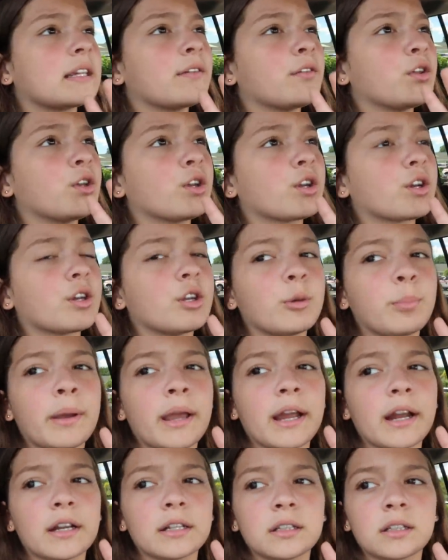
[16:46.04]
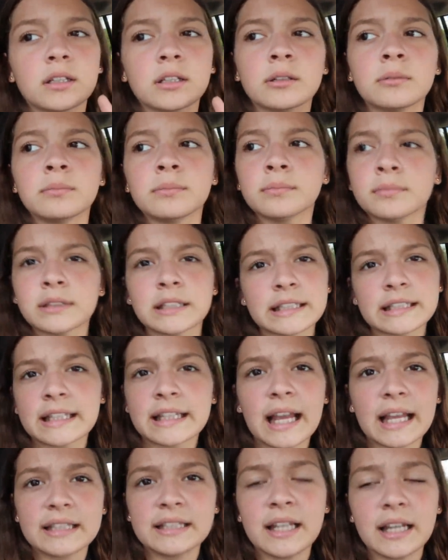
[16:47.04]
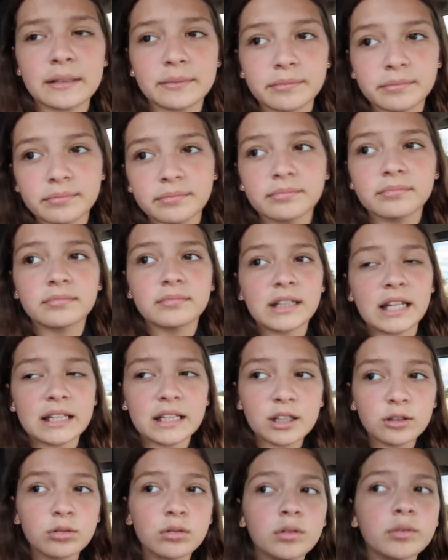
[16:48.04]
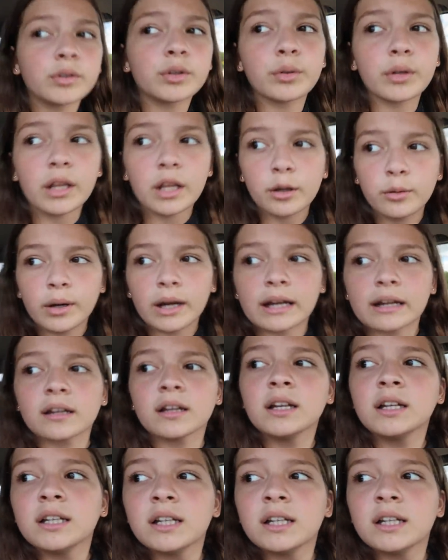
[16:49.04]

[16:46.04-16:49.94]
give you your new pairs, and then that's it. Like this one was really quick.